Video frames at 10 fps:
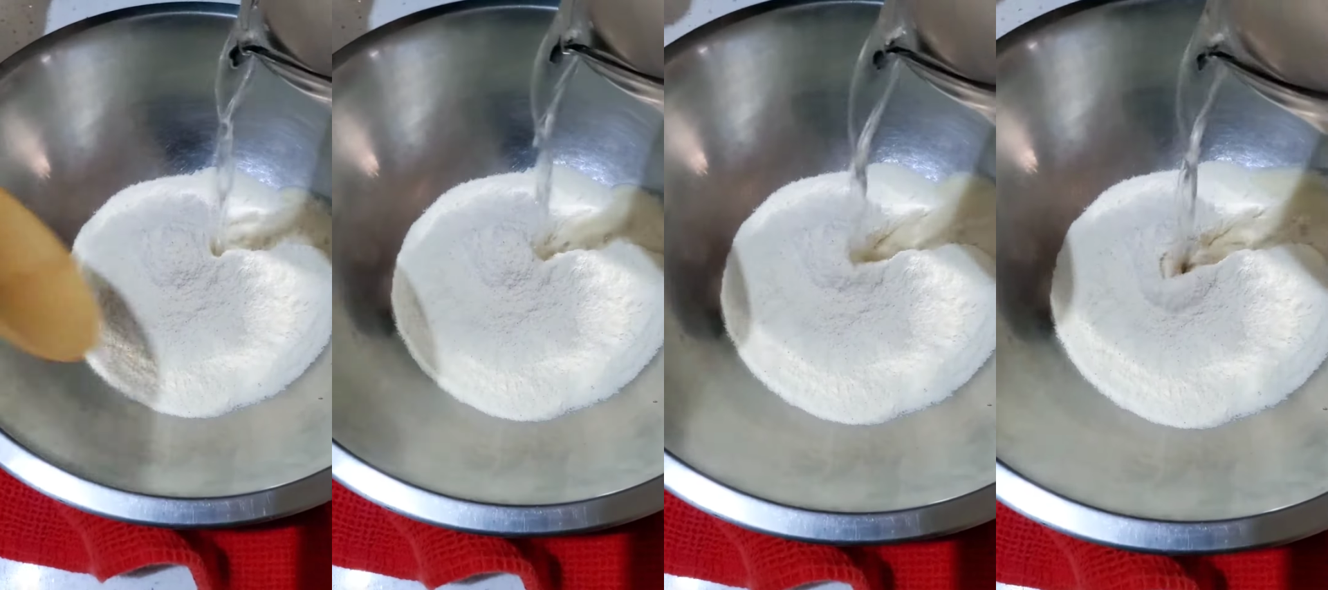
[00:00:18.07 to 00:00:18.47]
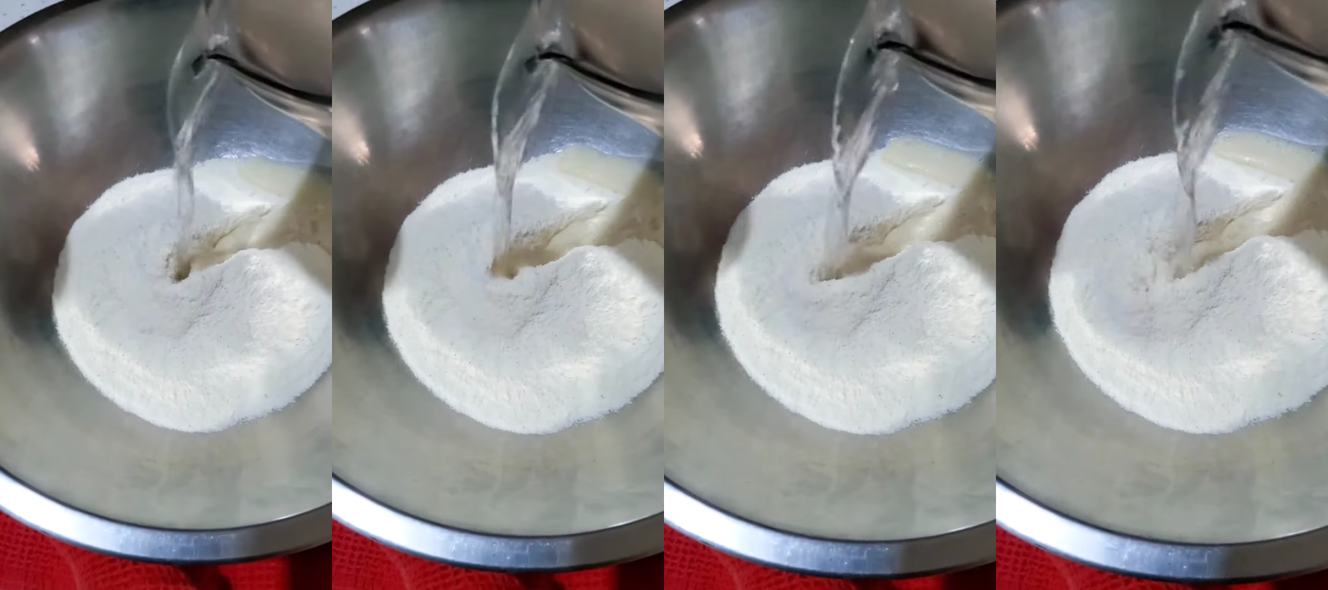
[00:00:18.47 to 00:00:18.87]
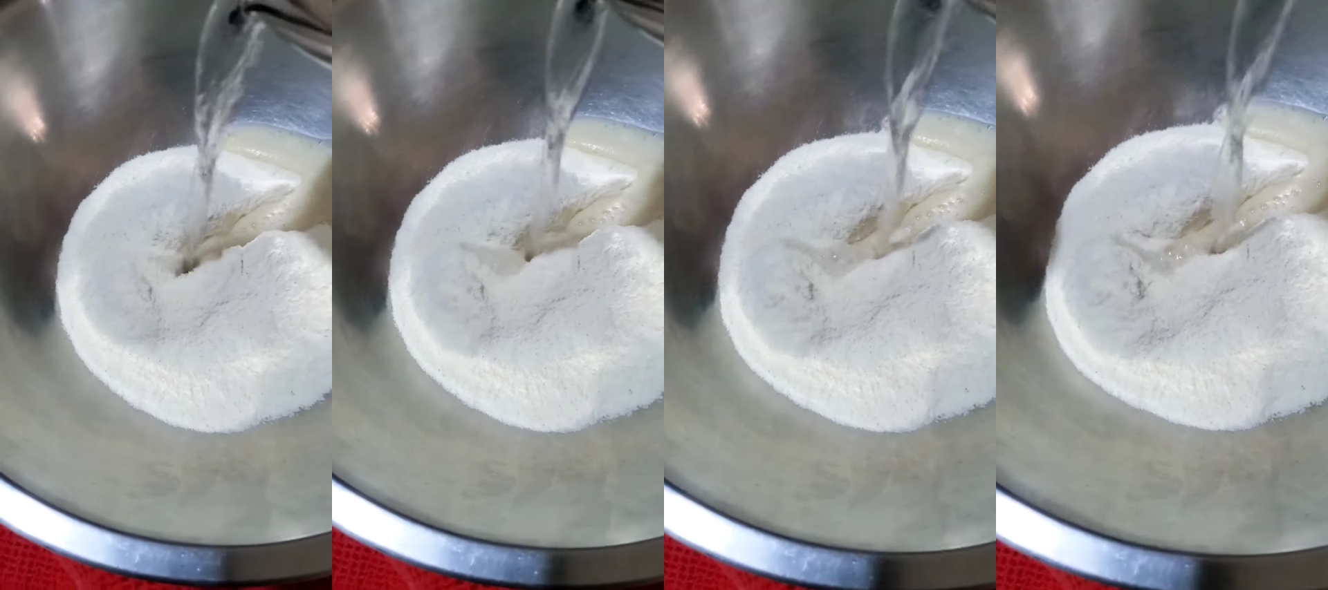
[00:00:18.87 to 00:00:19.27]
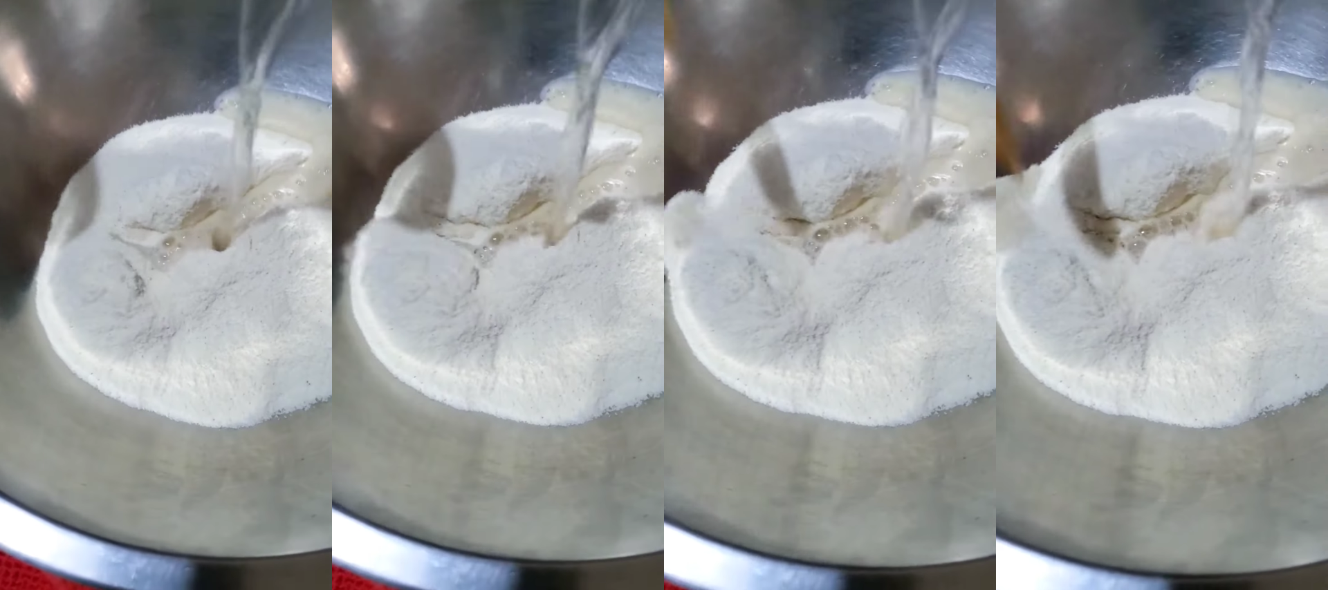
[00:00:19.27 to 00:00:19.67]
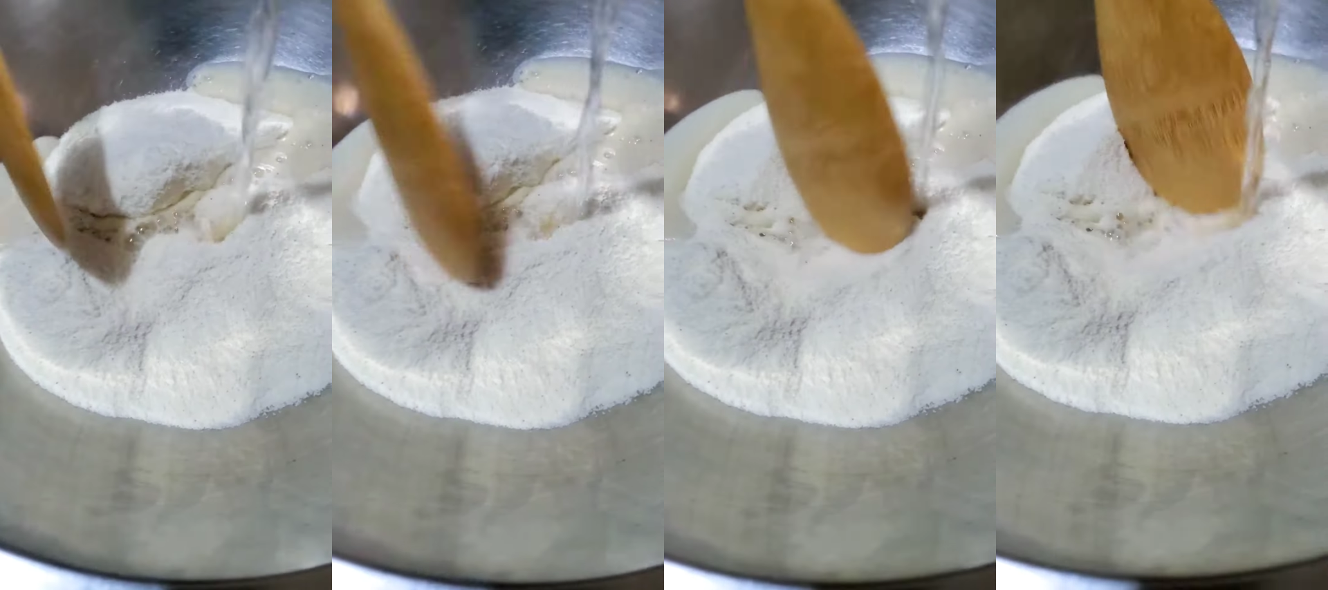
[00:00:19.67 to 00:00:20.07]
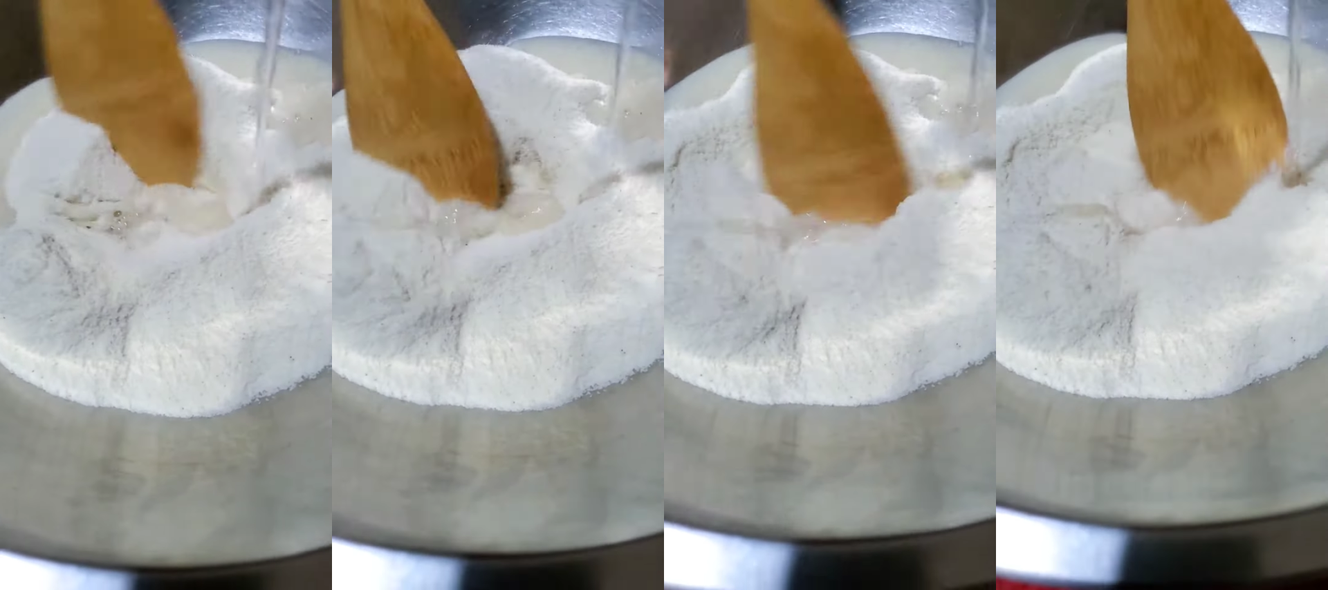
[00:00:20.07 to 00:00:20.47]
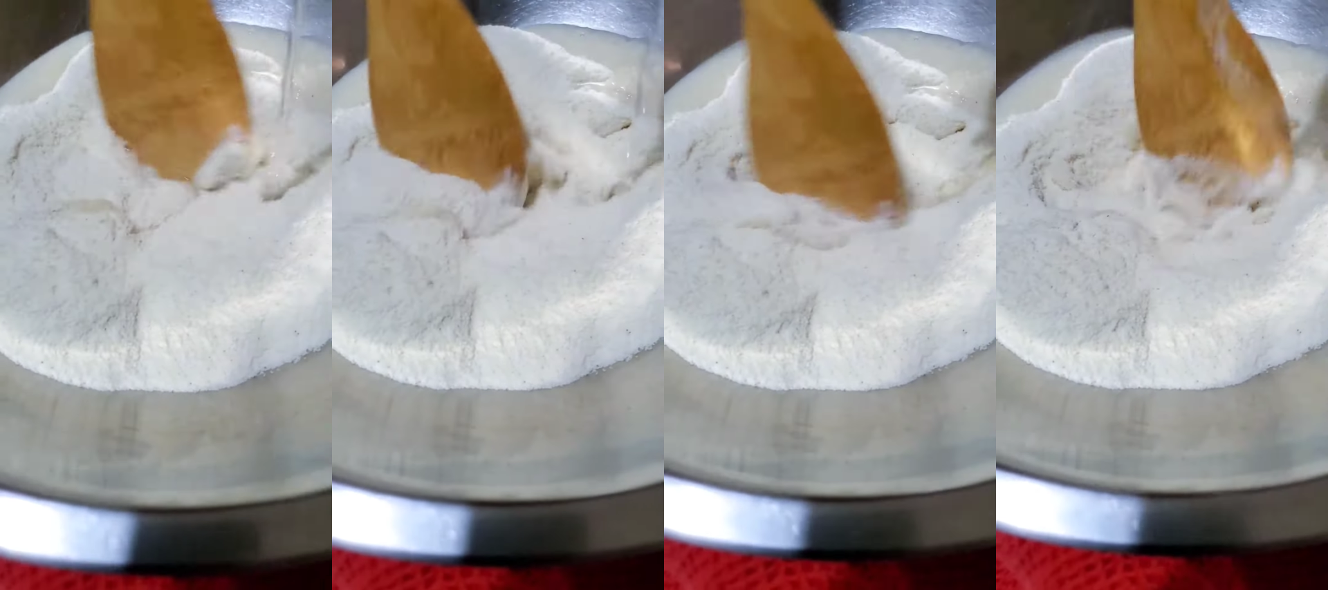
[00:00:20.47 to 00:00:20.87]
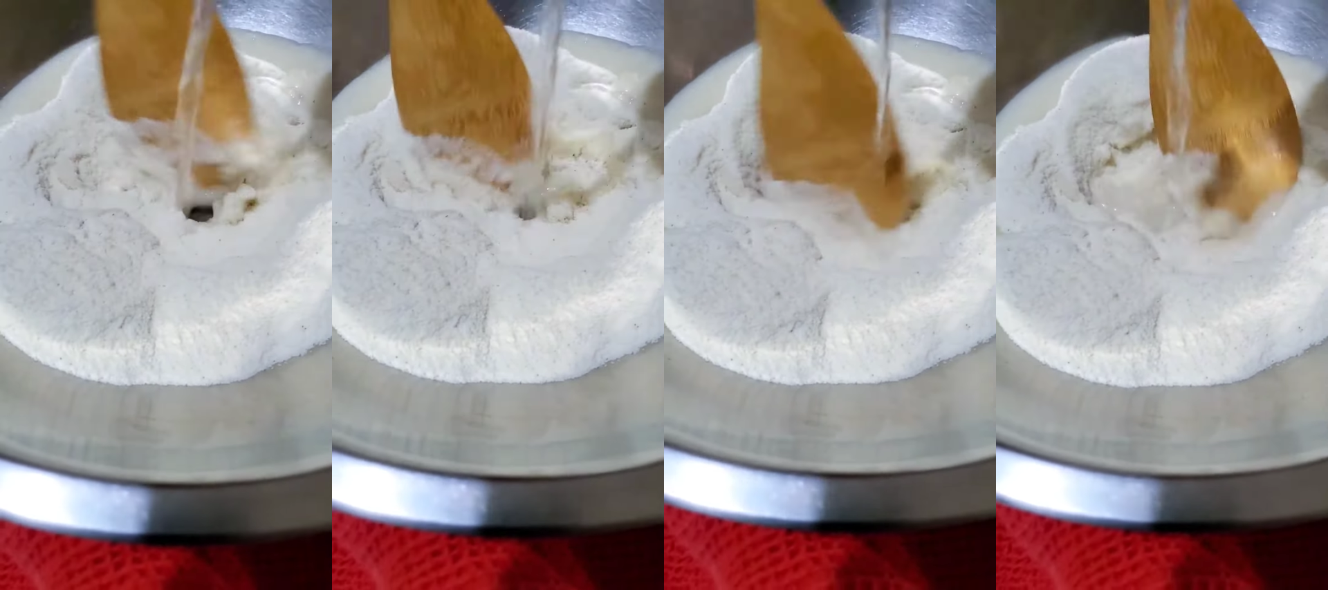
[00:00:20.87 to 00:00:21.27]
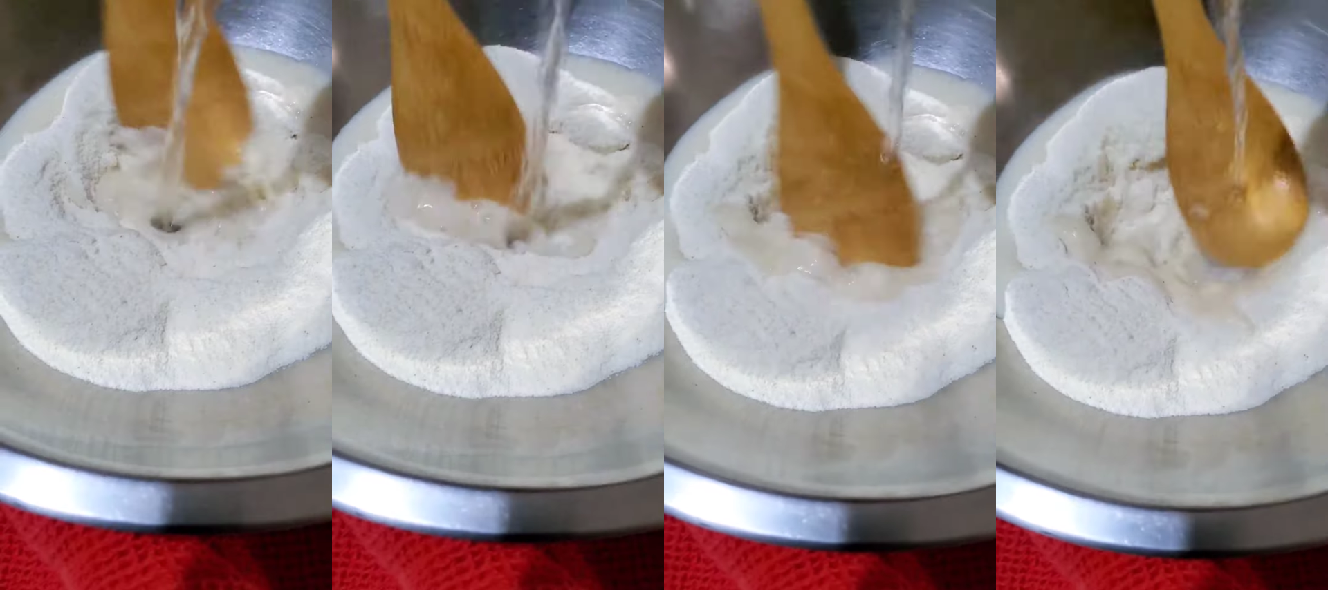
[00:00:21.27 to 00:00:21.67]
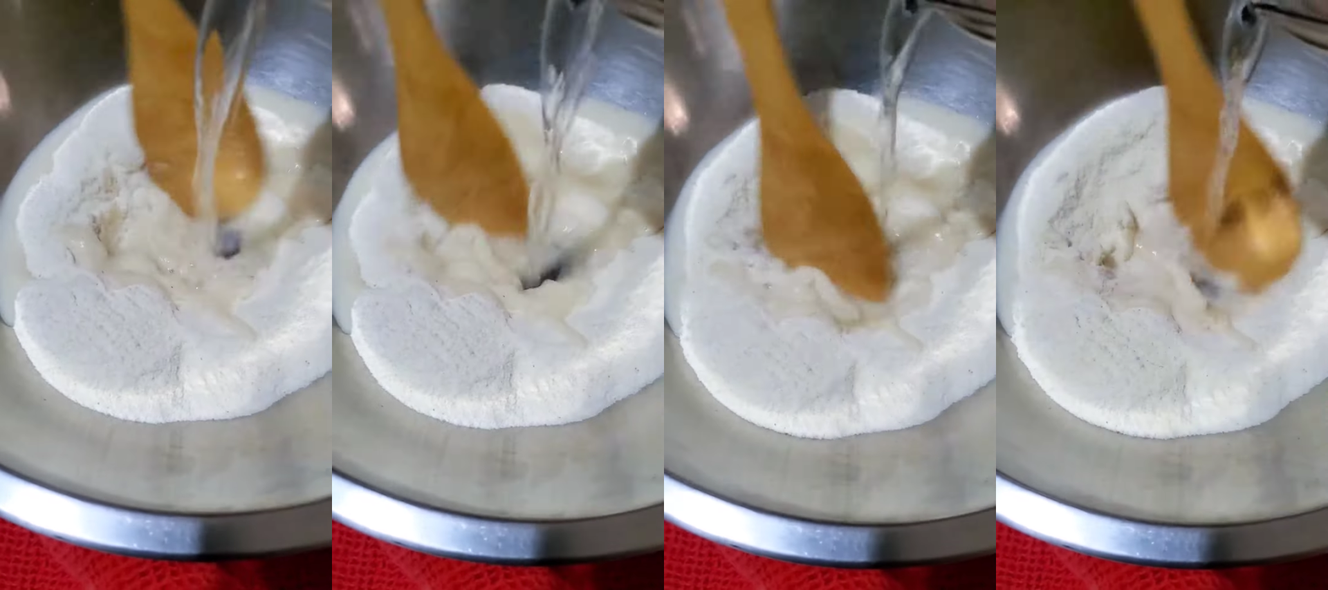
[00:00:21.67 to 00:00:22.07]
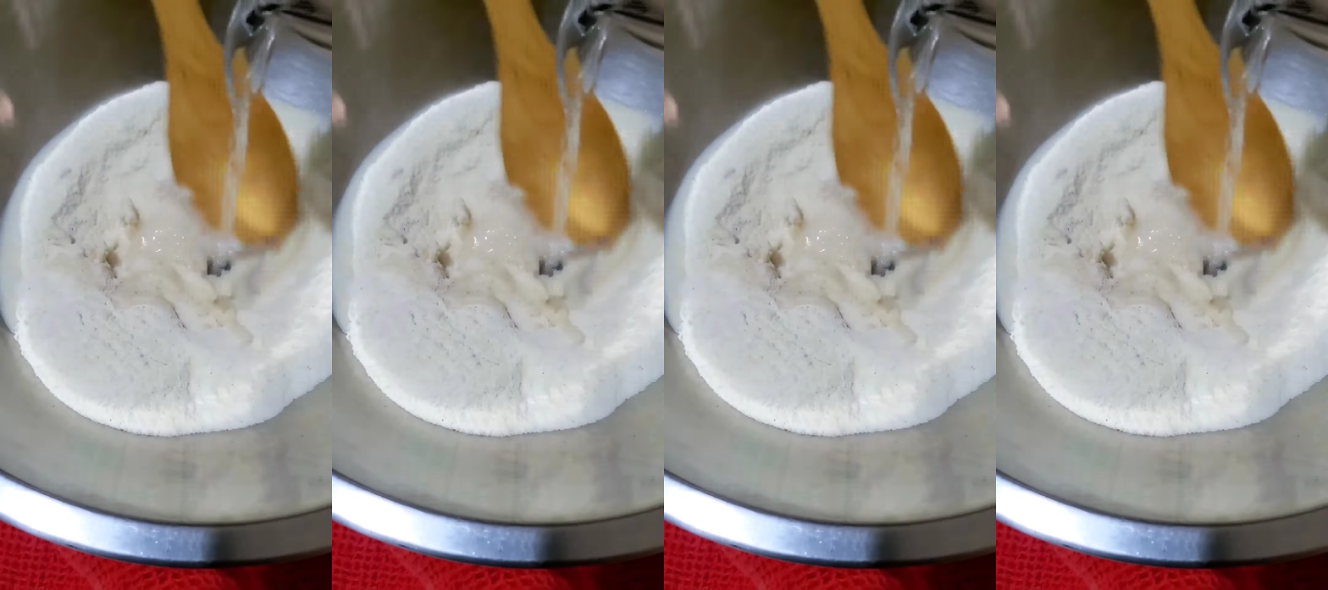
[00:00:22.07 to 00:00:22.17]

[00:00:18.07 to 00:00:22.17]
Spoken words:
[unreadable: no face in view]